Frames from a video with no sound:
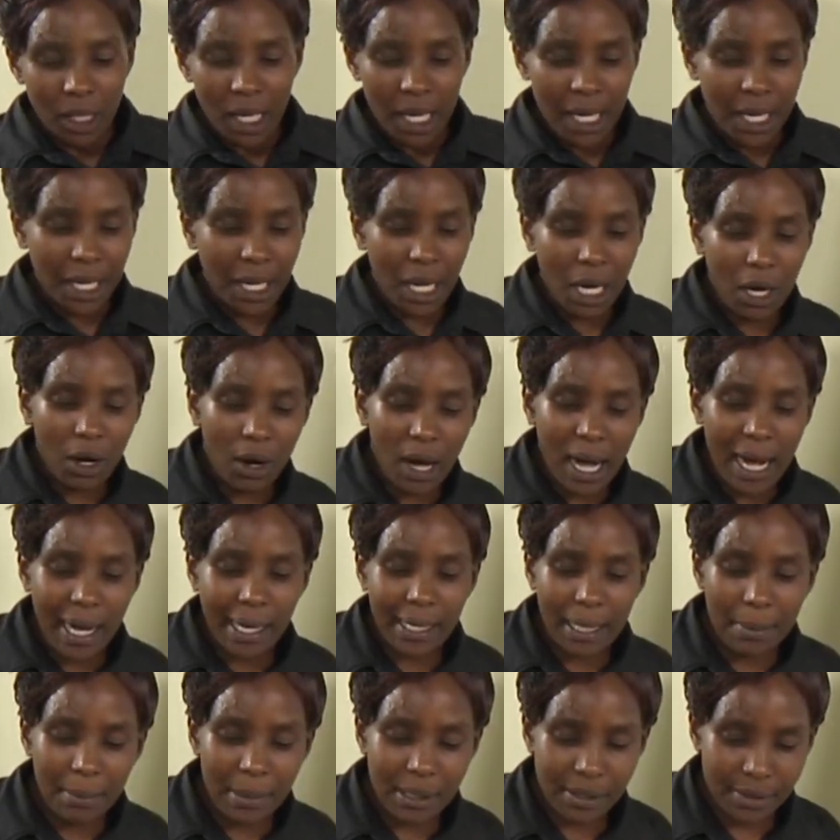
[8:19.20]
Now, a
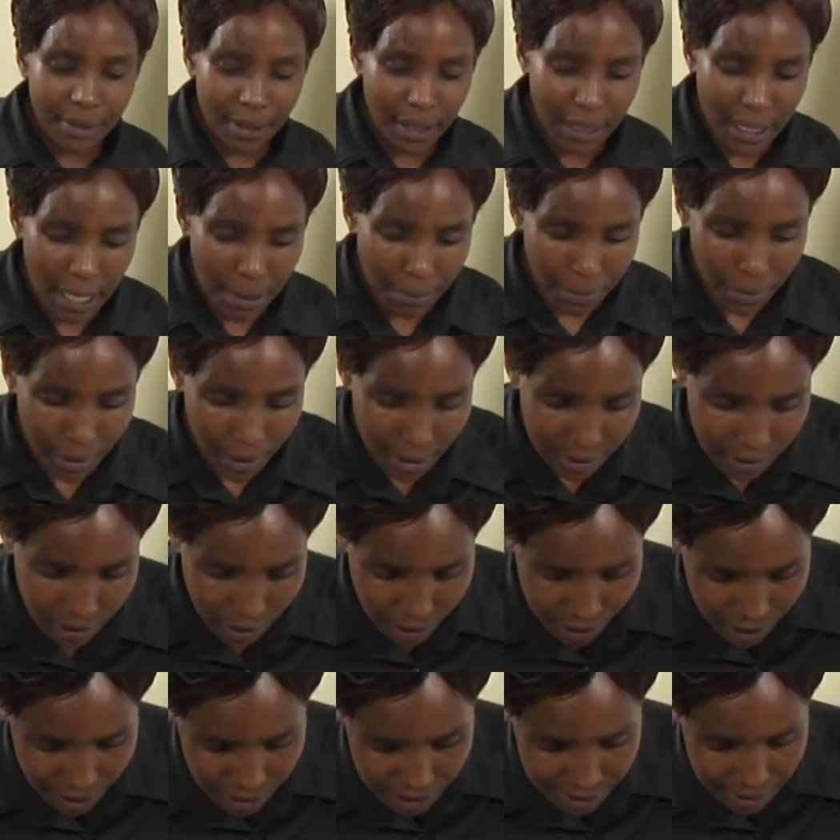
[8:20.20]
chemistry
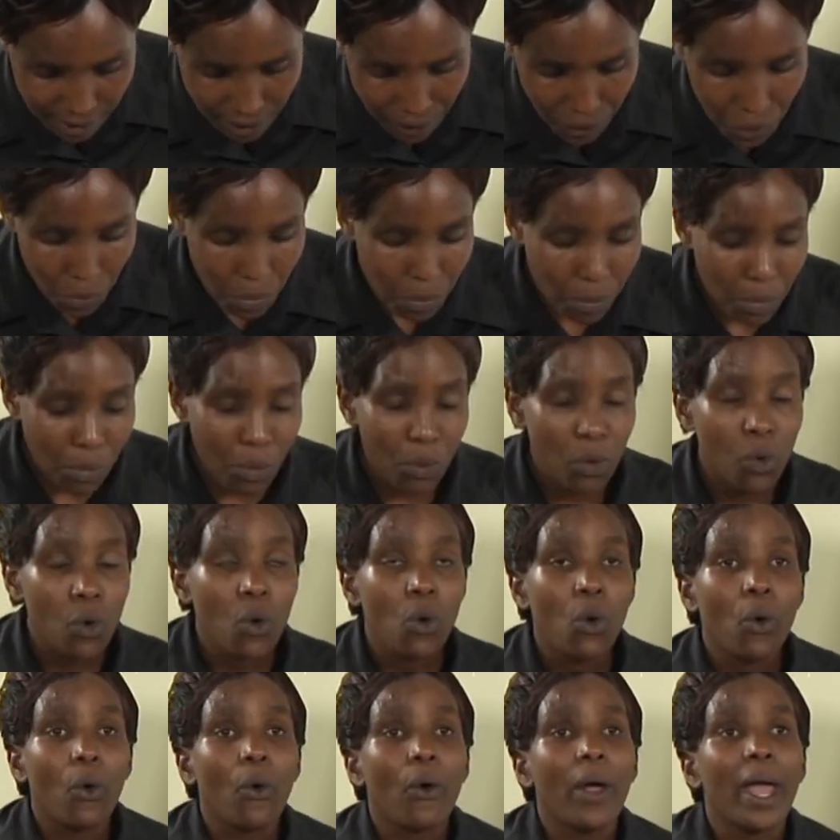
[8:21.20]
laboratory is a room
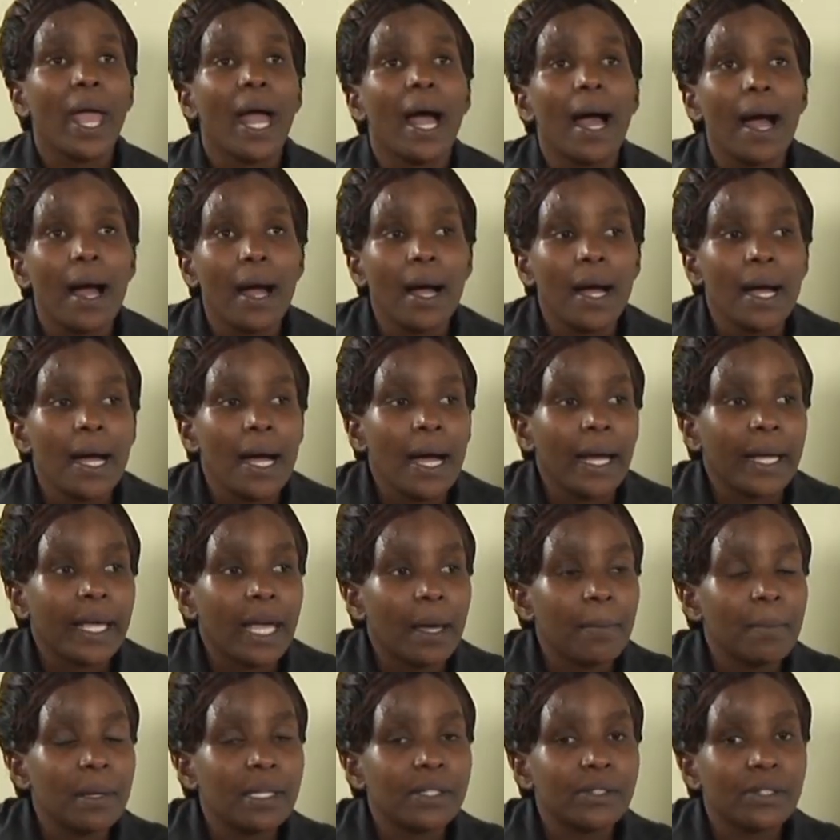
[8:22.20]
where
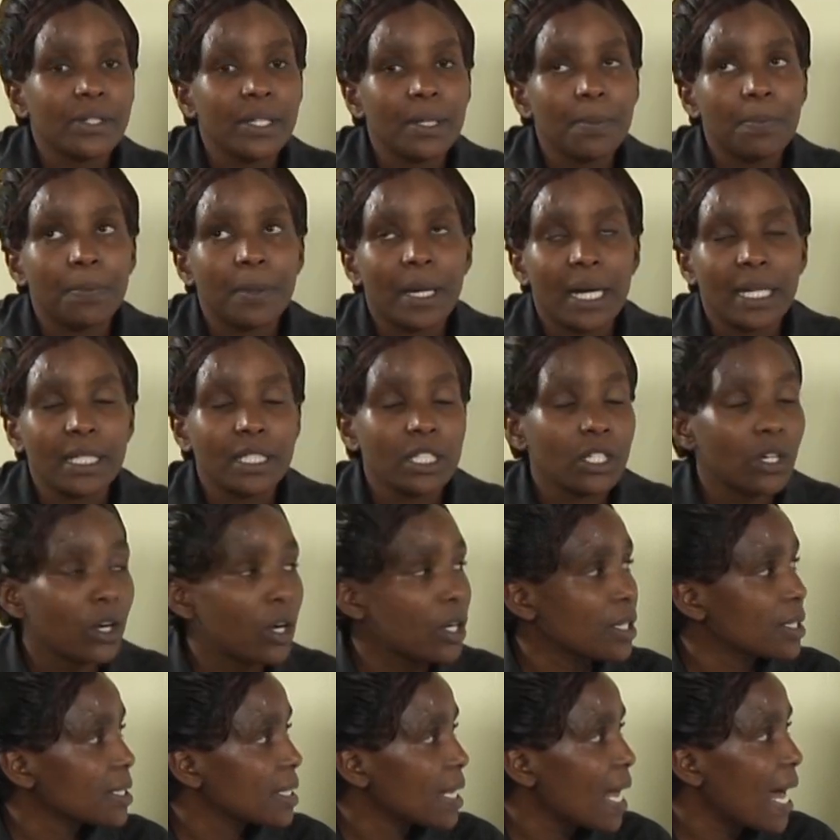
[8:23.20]
chemistry
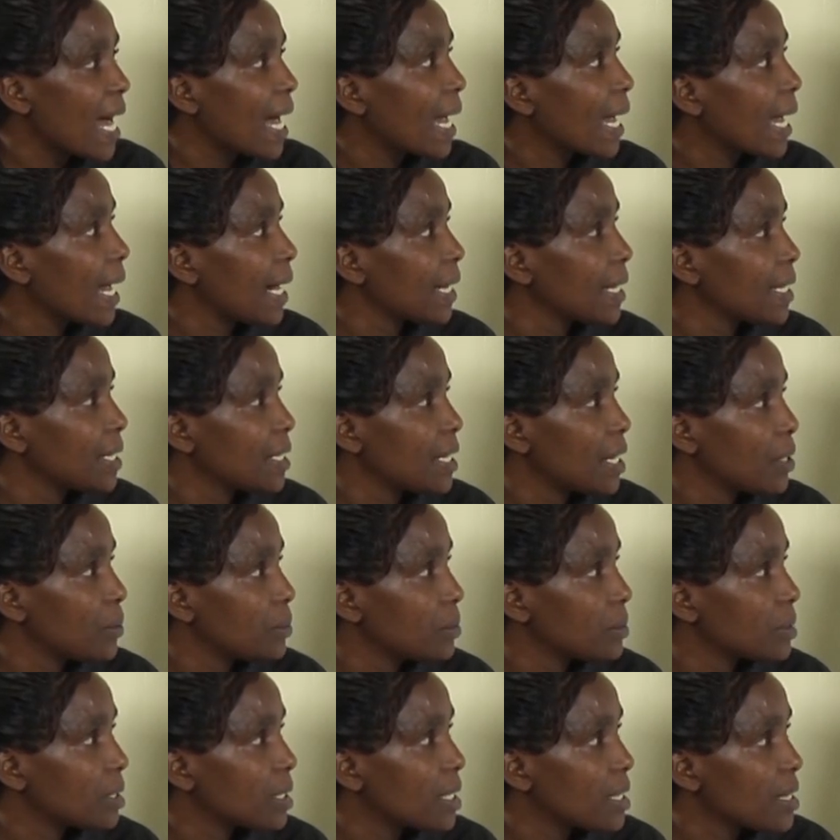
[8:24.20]
practicals are carried
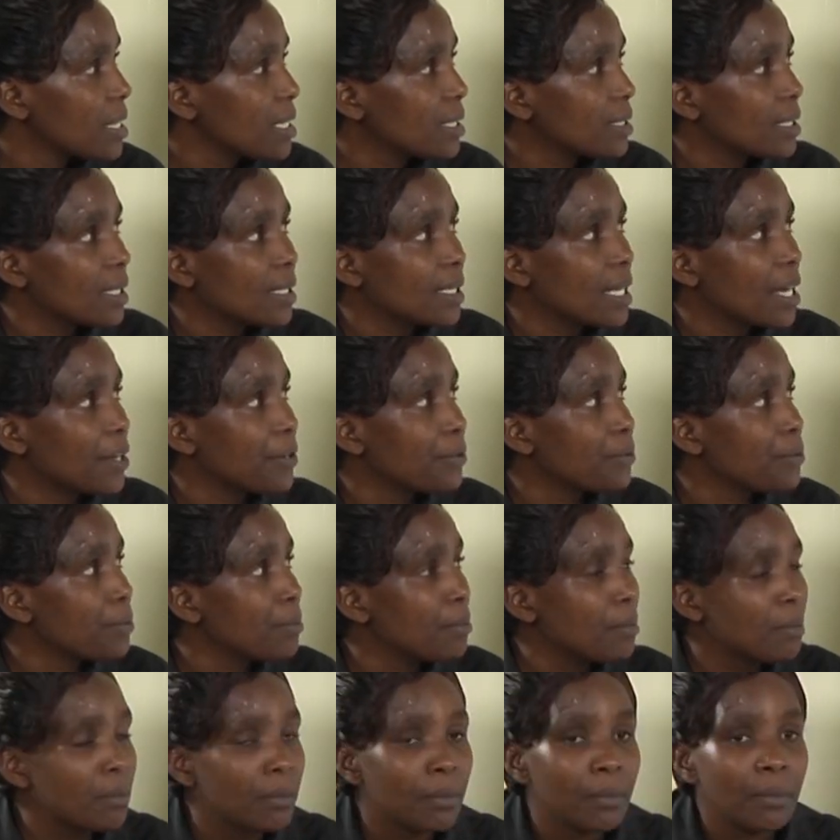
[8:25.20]
out. This is a
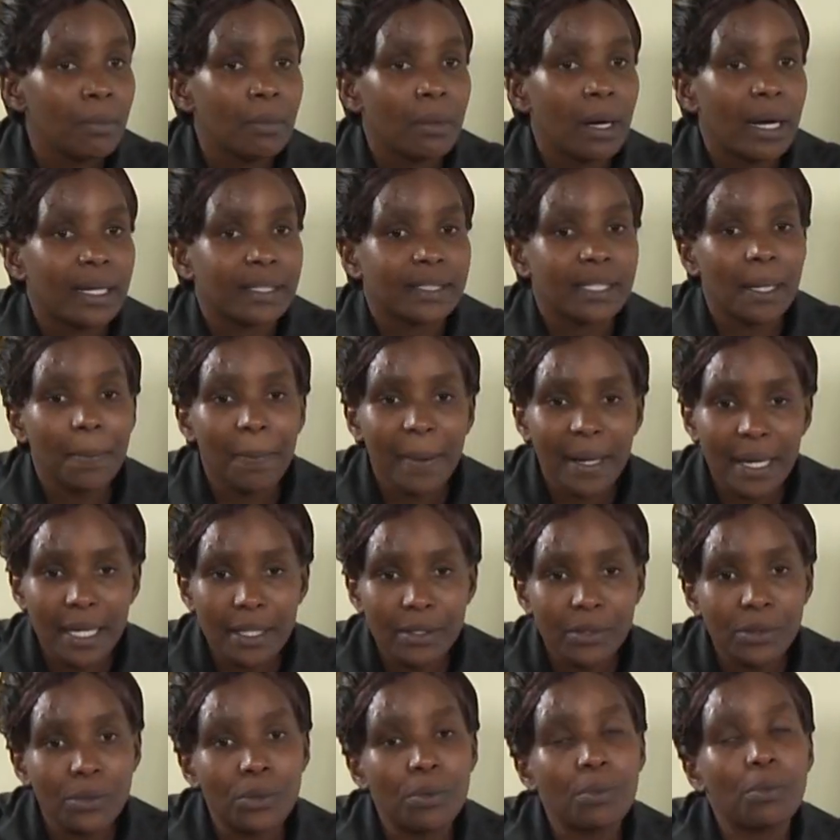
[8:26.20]
room, a
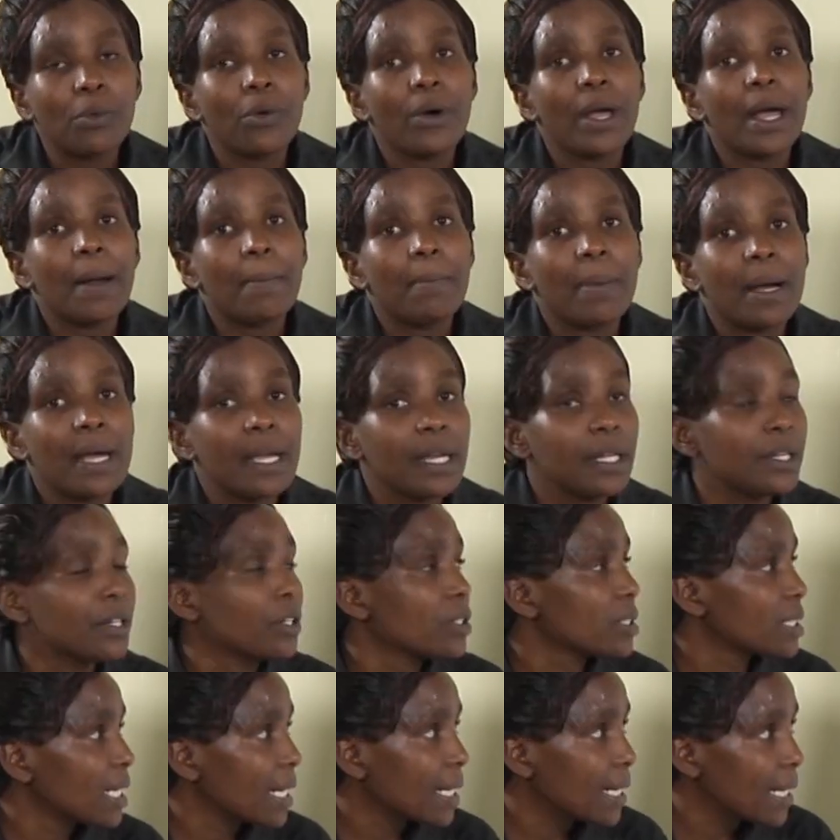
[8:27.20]
separate room whereby,
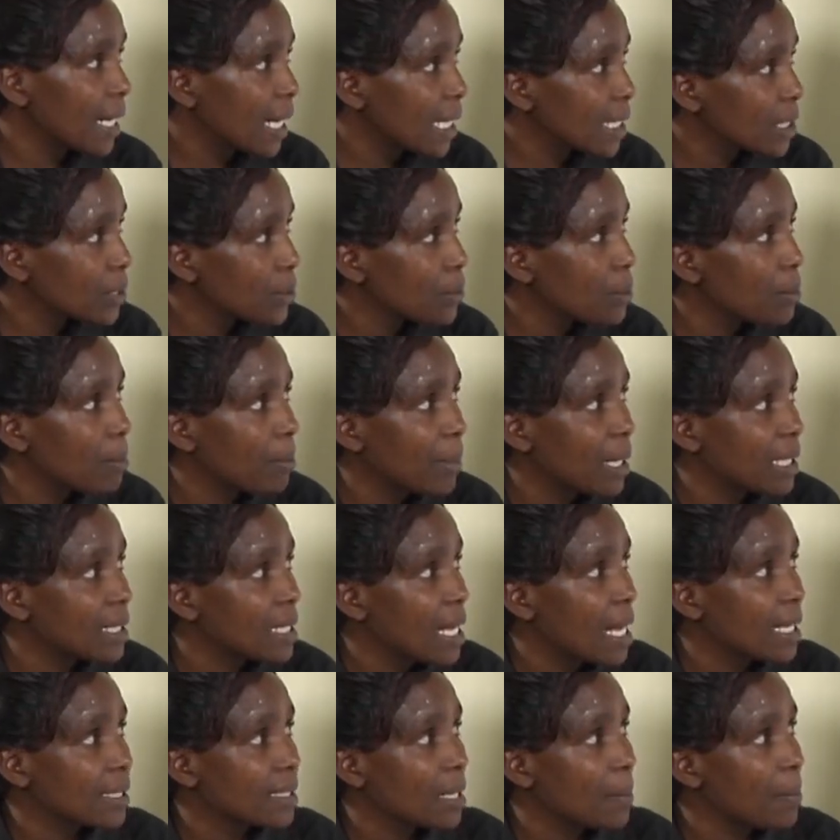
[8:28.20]
not a classroom, but
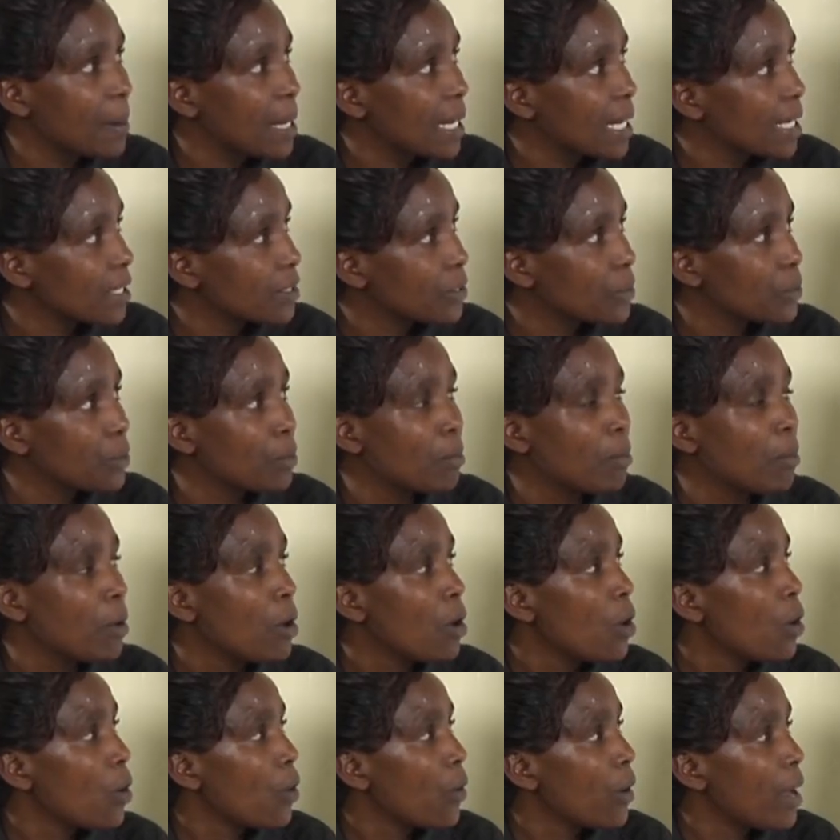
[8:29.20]
a separate room
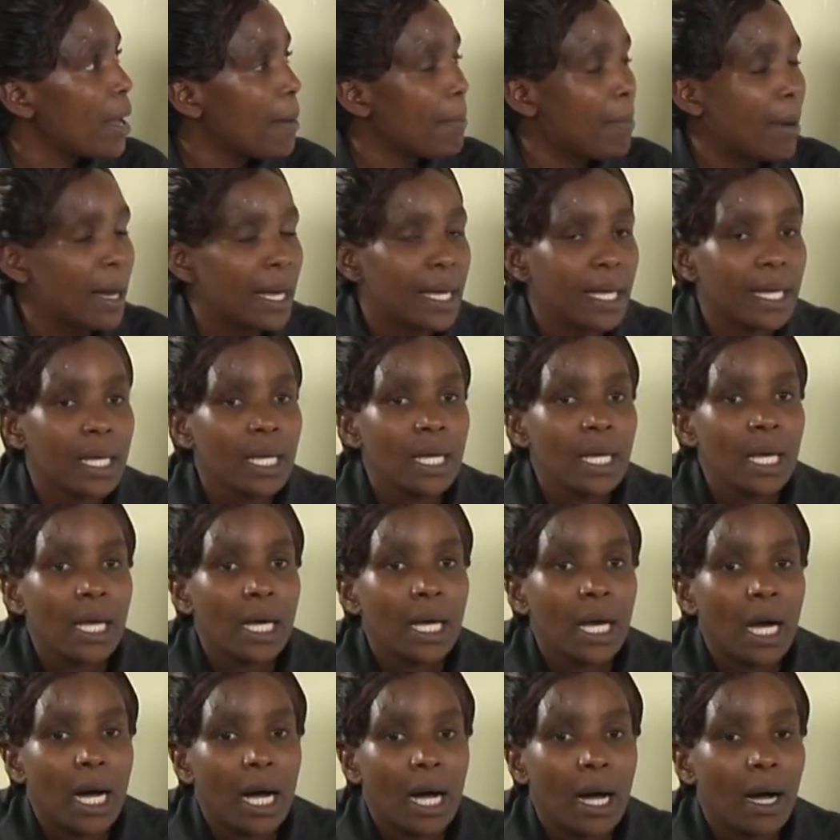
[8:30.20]
whereby
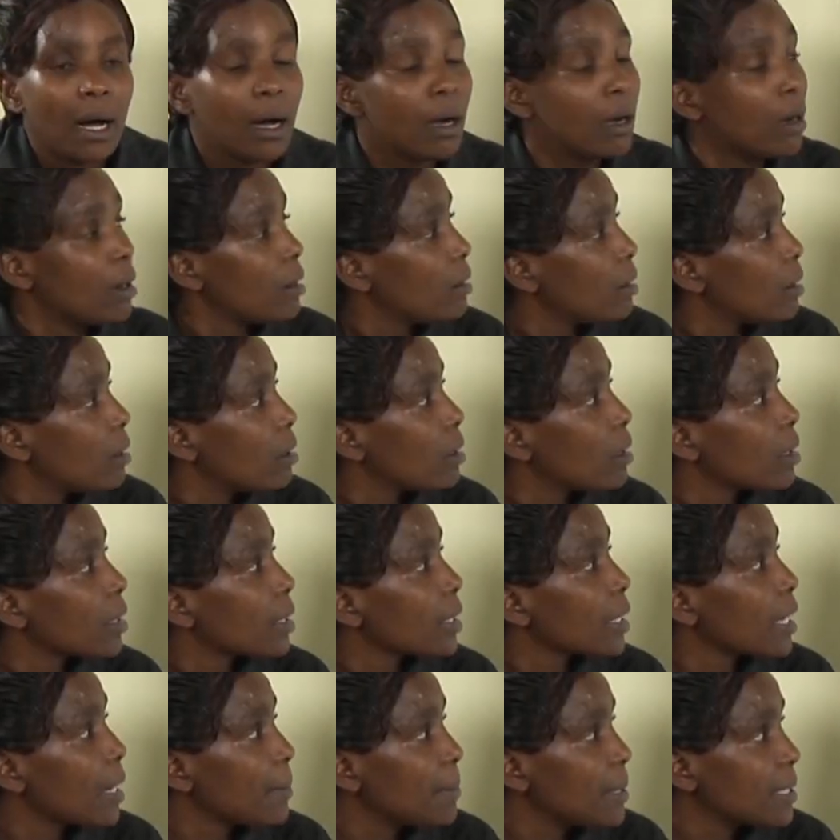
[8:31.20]

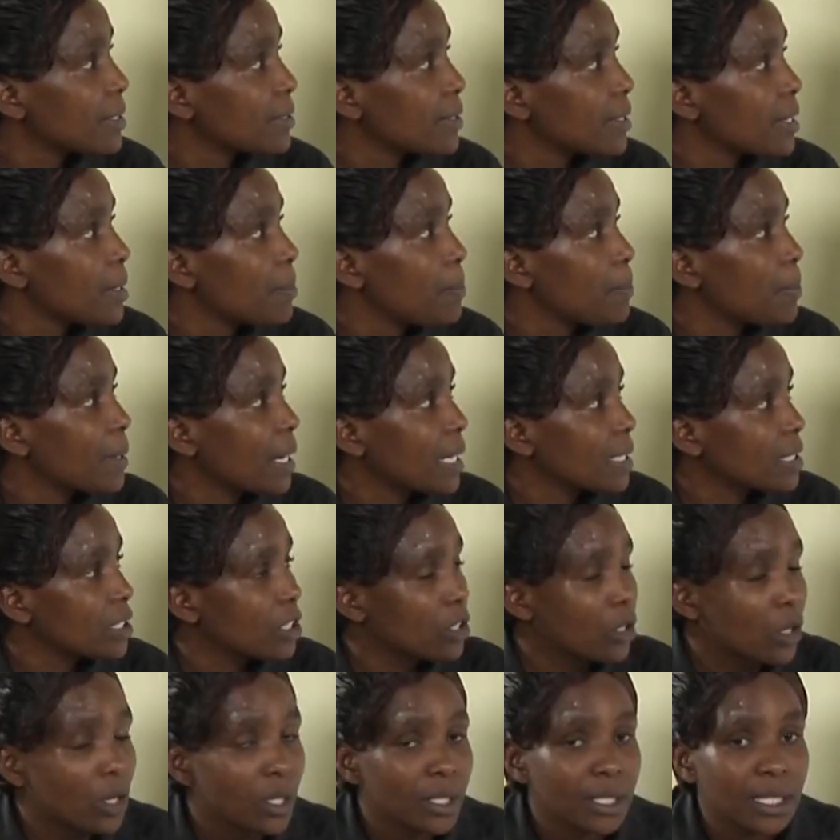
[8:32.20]
chemistry
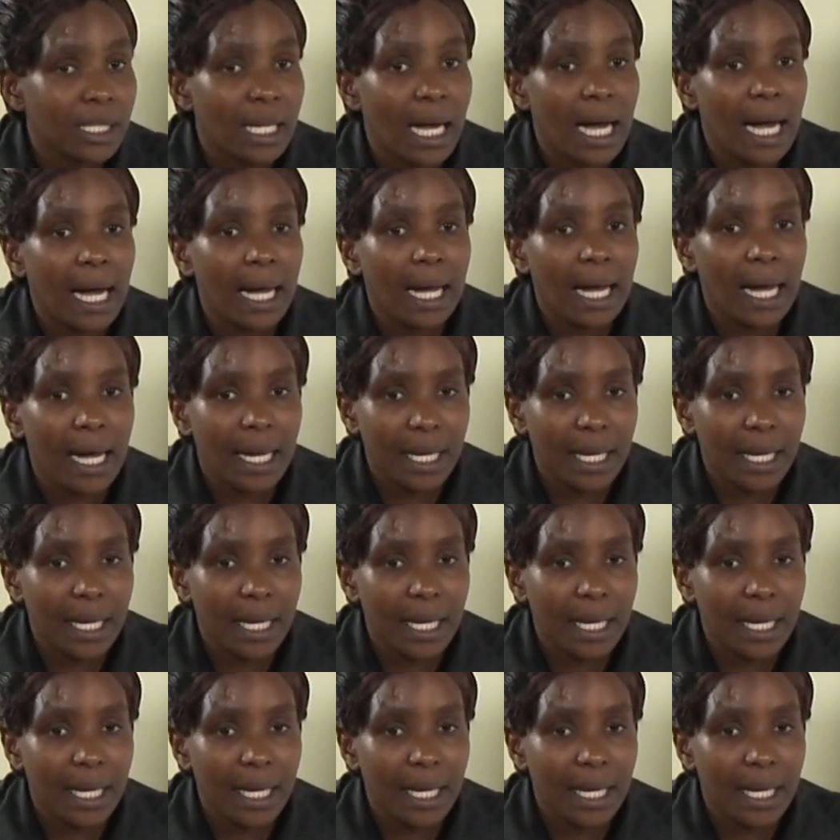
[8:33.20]
practicals are